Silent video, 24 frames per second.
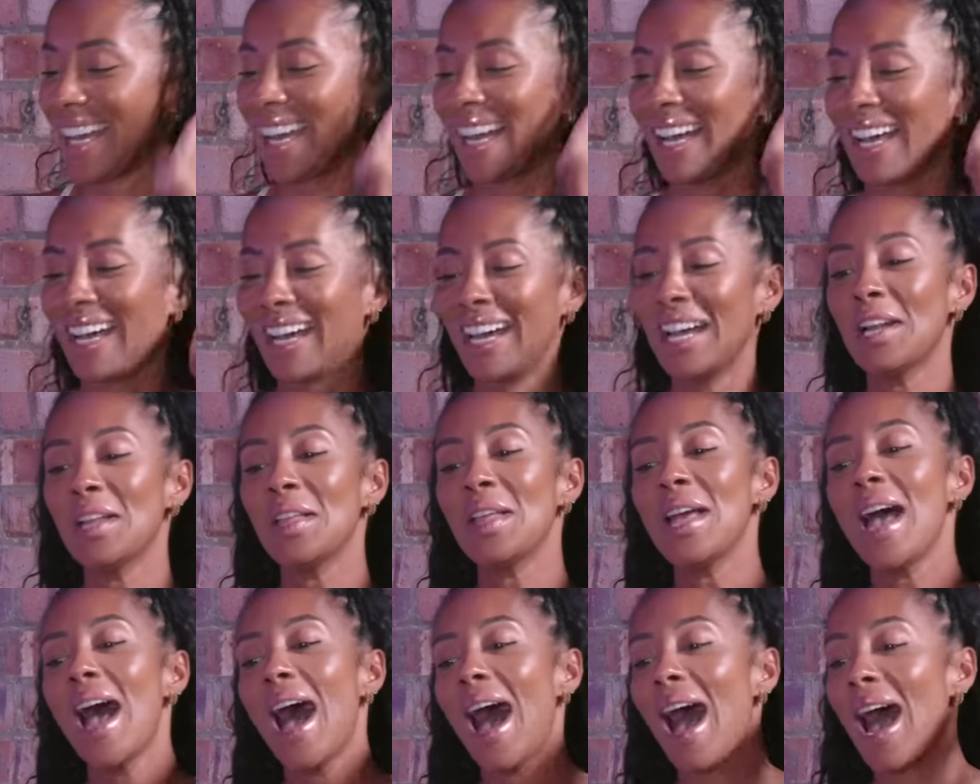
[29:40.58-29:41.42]

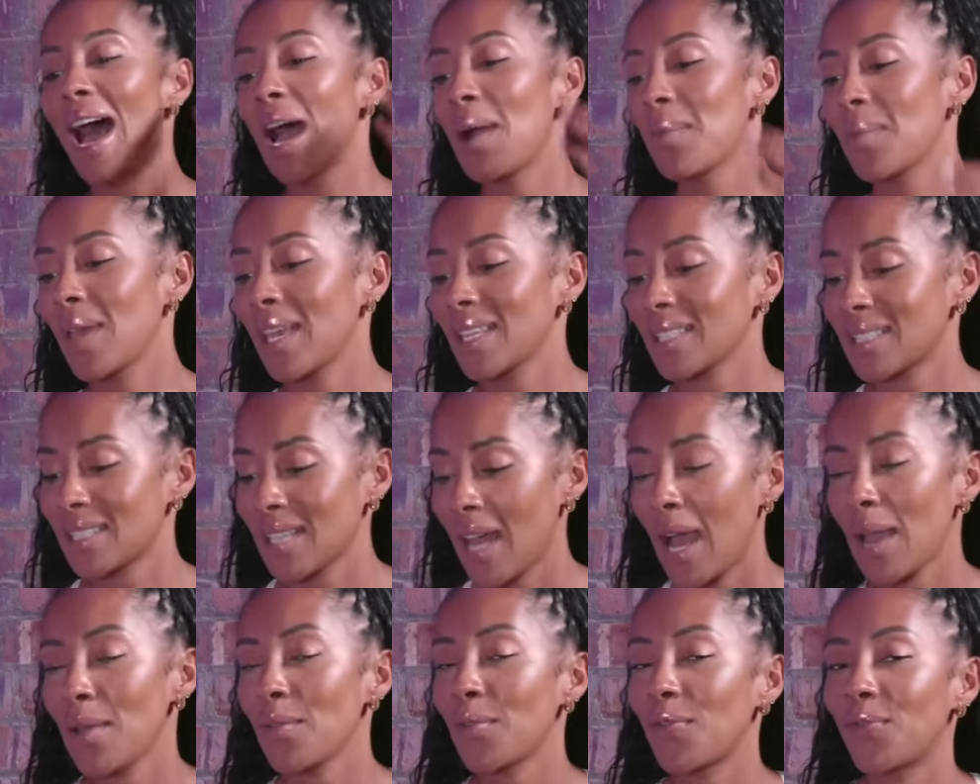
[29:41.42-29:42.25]
um, it's
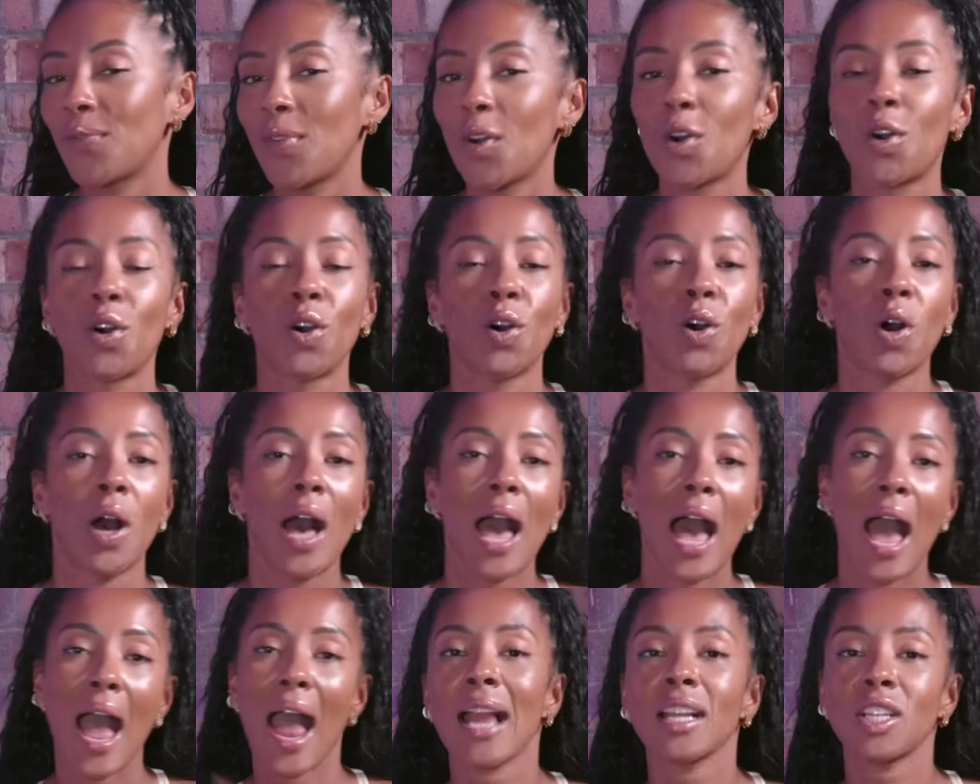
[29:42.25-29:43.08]
time for
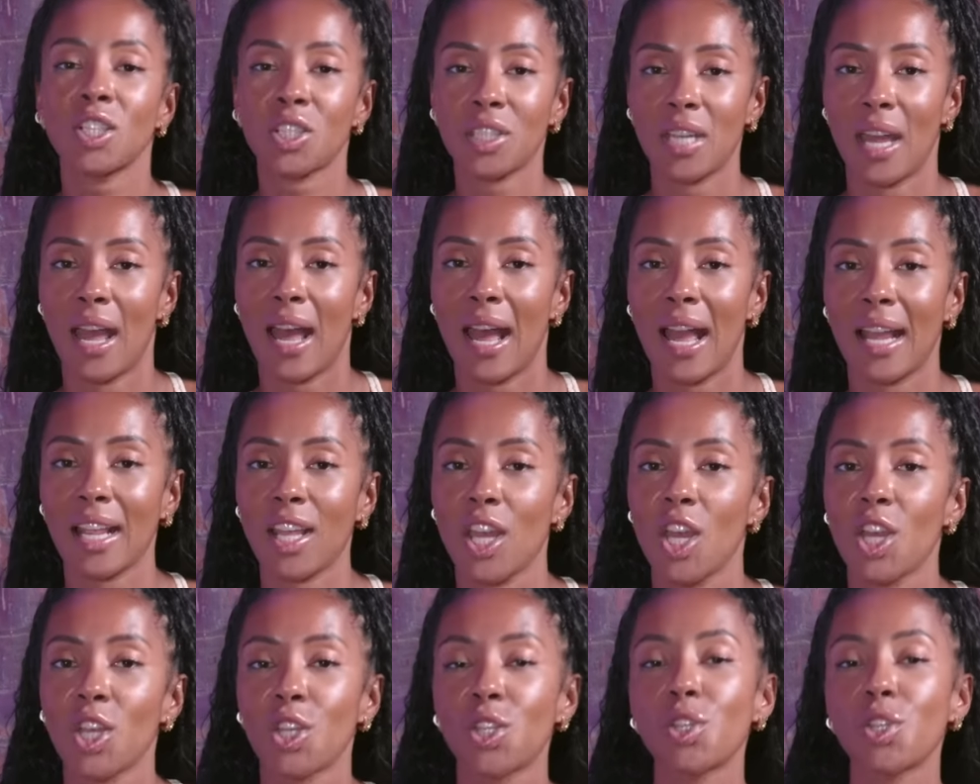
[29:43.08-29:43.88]
hashtag